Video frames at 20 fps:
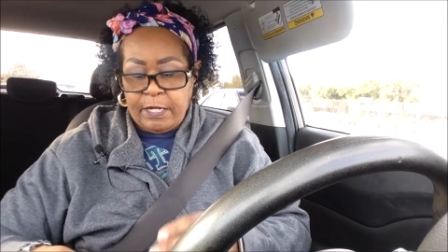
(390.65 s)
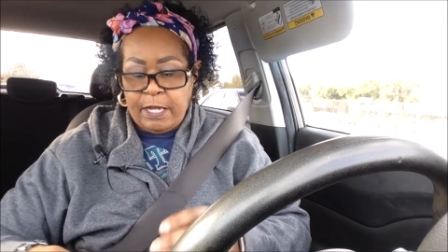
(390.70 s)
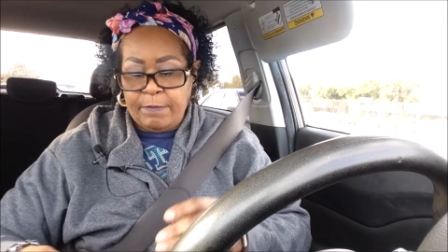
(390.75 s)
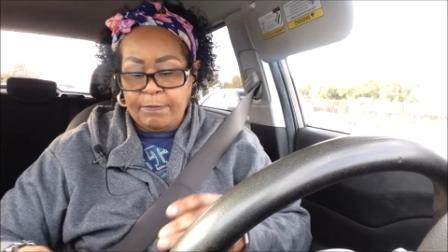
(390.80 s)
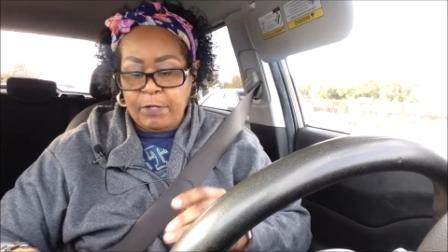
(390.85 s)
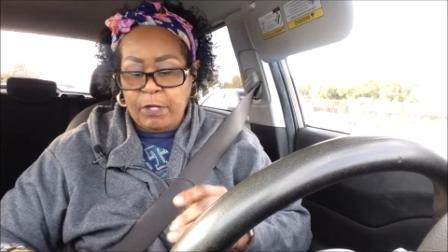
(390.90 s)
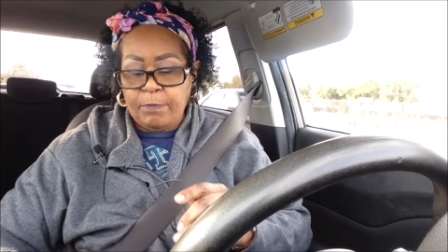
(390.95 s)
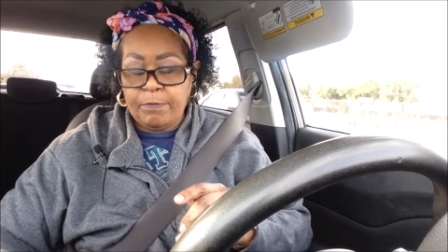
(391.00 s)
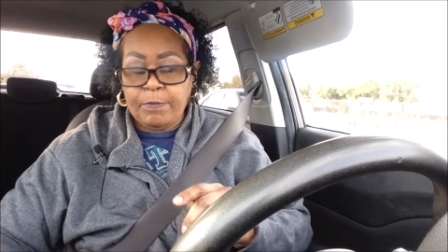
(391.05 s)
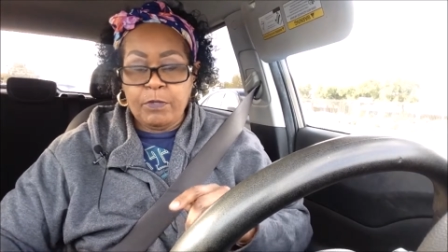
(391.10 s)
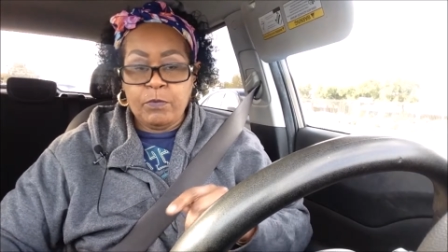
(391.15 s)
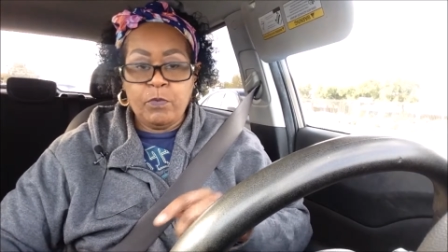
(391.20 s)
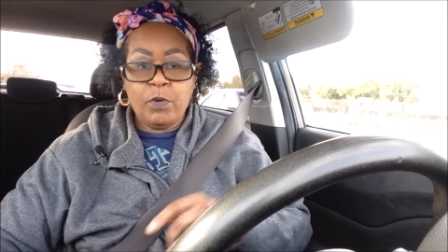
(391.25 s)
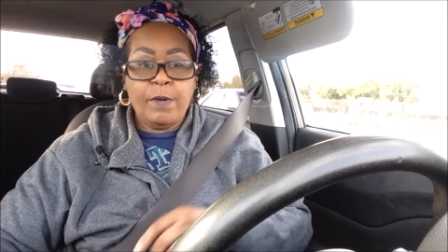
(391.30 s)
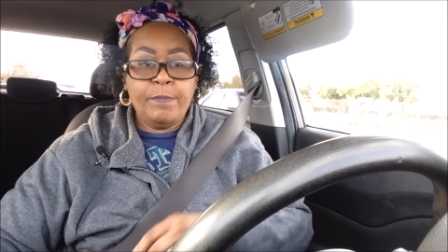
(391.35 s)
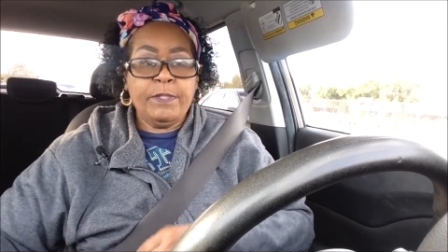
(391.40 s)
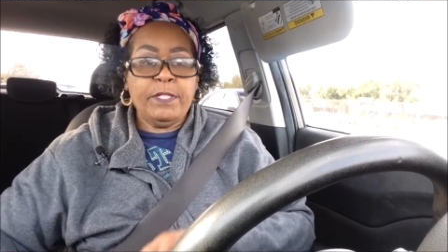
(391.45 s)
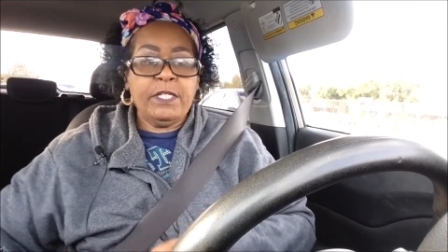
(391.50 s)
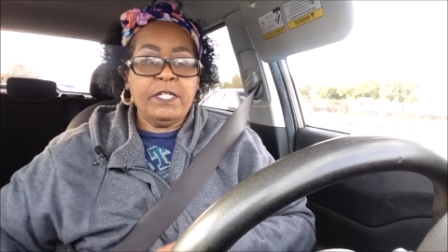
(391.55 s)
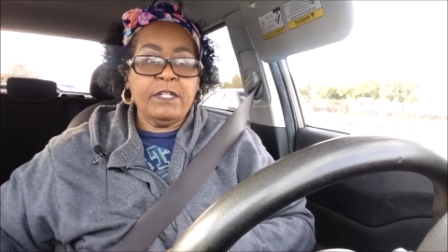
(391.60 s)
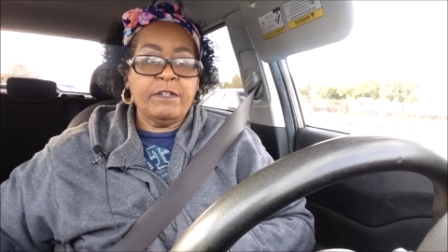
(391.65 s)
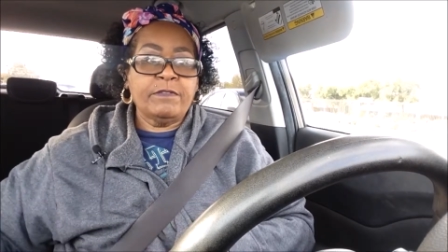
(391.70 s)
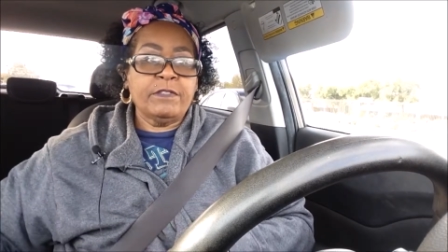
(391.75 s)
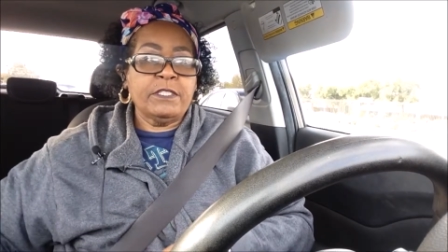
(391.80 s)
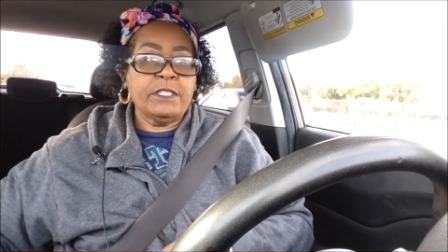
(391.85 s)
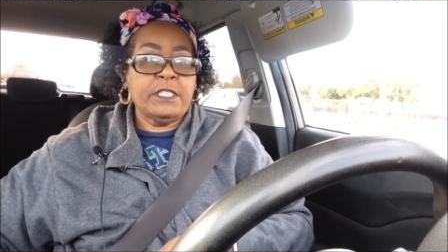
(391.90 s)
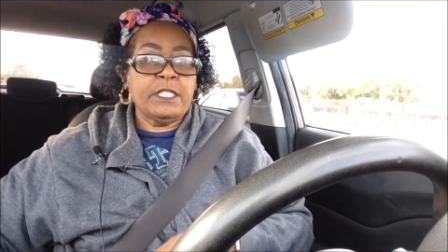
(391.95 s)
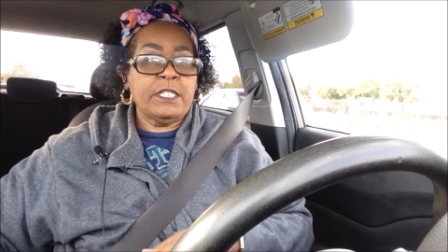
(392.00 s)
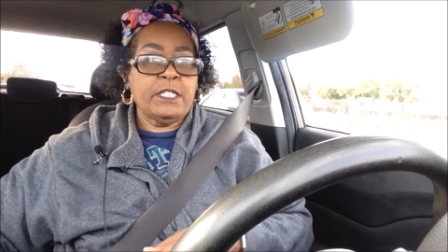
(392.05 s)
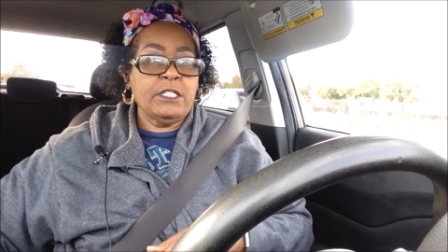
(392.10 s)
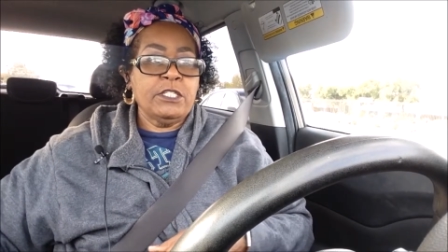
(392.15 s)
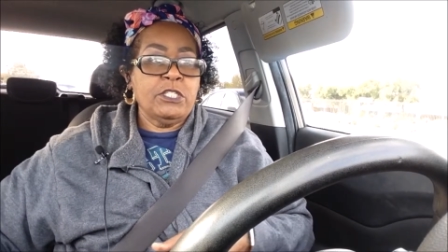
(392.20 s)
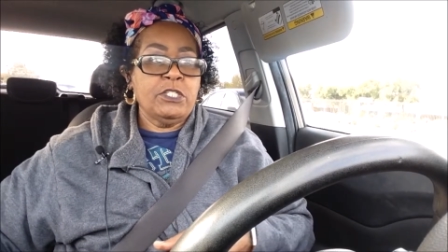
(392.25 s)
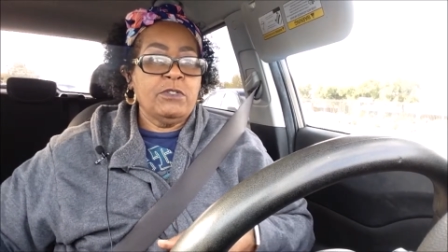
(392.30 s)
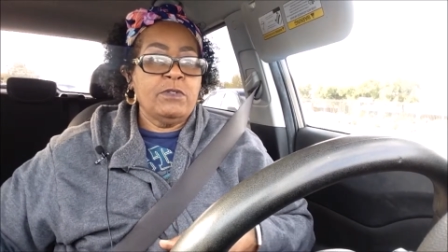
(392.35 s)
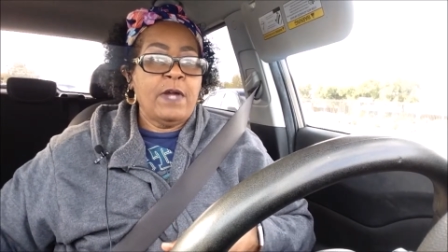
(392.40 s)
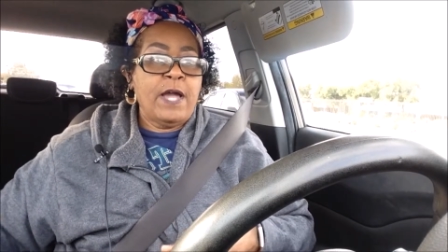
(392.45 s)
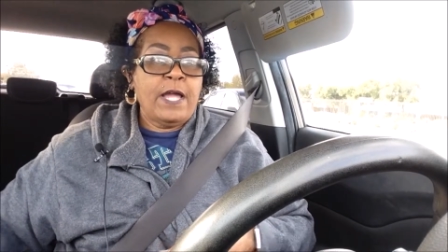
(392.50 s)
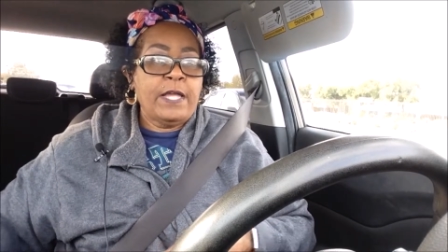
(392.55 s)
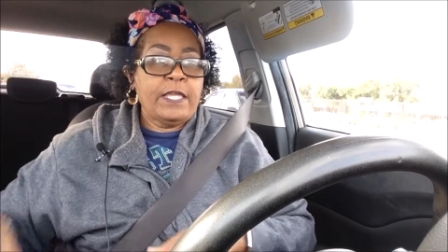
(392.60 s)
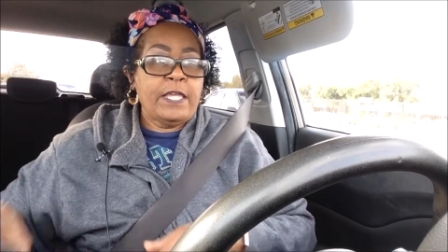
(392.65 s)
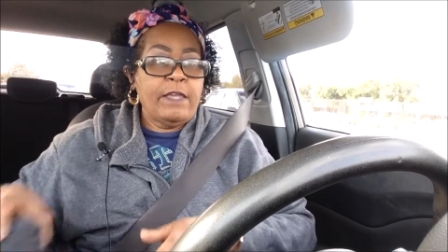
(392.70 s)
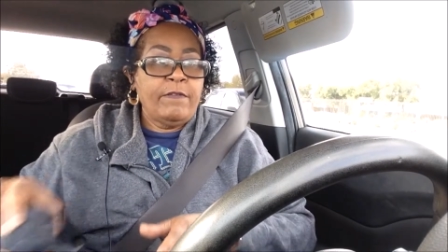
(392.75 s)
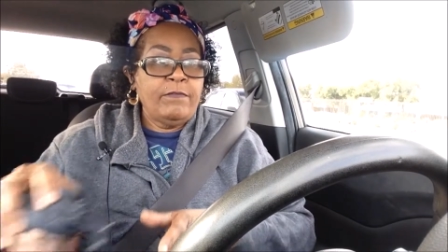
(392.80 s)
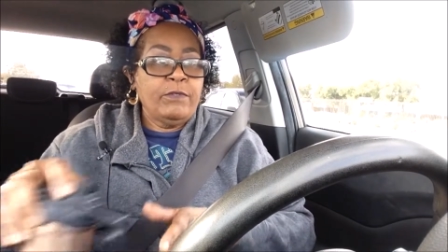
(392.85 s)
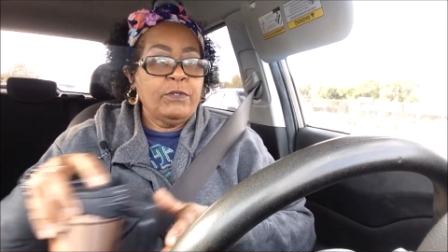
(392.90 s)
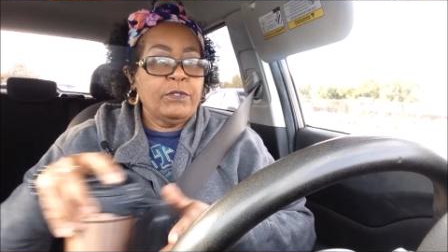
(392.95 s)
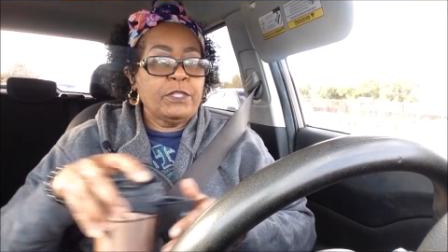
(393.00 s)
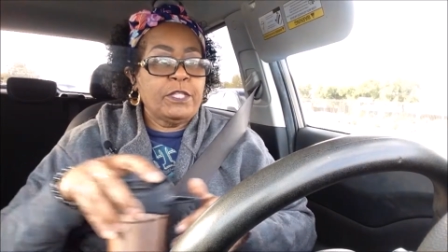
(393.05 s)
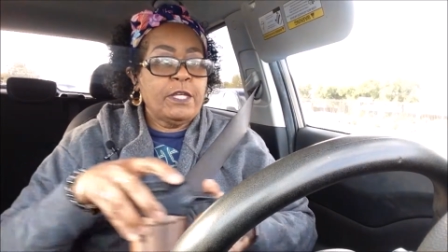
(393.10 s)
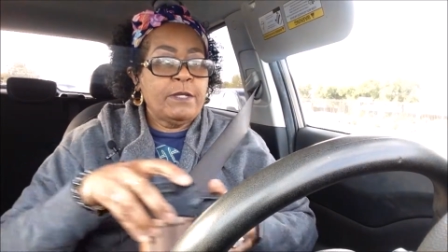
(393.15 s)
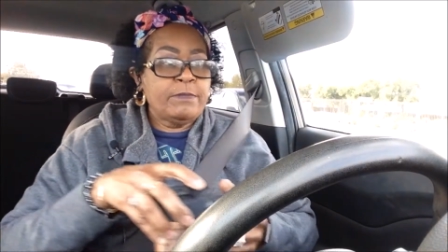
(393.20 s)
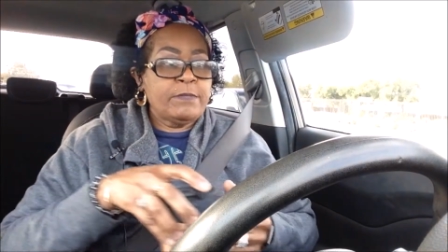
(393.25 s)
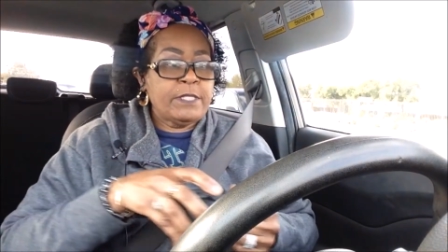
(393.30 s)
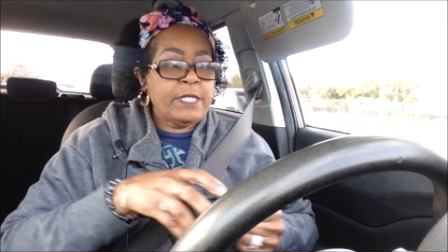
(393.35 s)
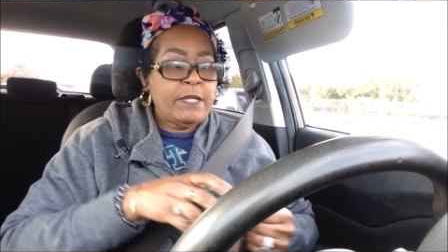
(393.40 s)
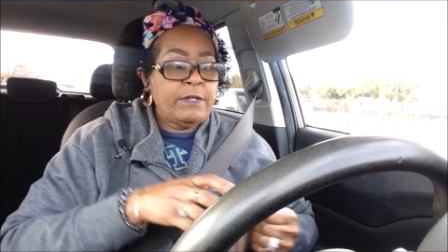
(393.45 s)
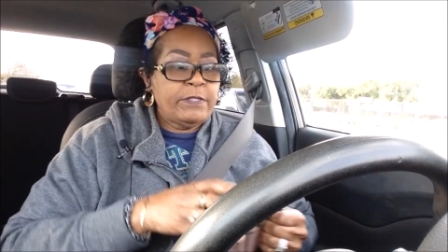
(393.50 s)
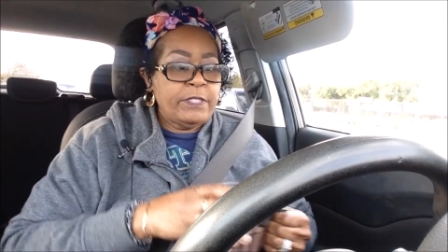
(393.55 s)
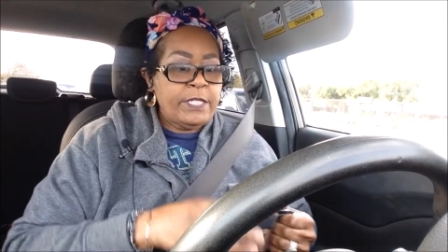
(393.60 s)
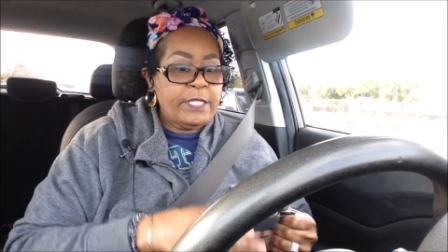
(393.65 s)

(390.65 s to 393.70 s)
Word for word: I'm gonna be woman enough to tell you I gave you a thumbs down.